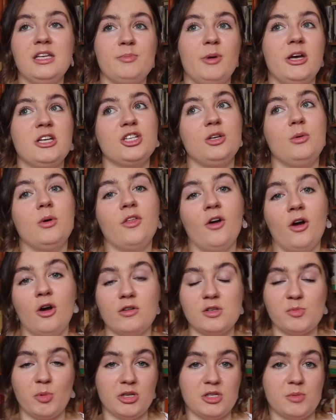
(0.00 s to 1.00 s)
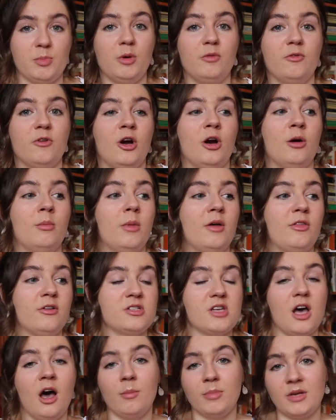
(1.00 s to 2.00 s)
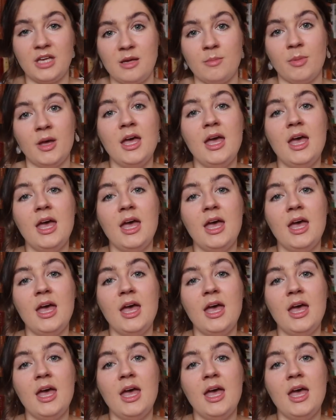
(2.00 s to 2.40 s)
especially with her responsible for her mother's upkeep